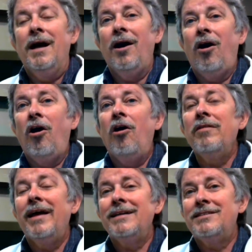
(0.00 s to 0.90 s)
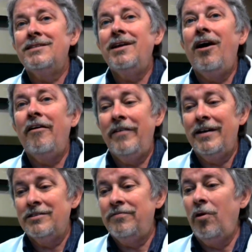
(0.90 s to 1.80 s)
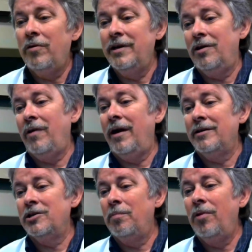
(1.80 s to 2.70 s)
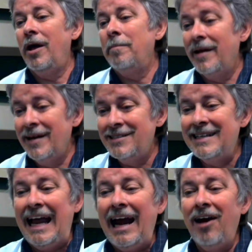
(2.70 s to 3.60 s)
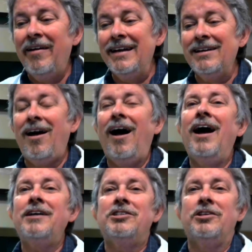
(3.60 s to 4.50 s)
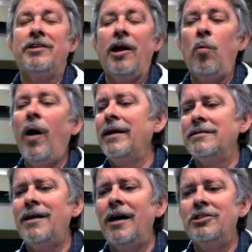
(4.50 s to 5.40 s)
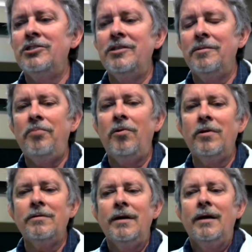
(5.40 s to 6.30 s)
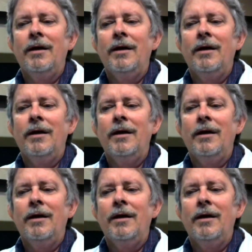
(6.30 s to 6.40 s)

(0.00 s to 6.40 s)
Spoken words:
all that stuff is floating around in your blood, but it's carrying oxygen. Now, why is oxygen important?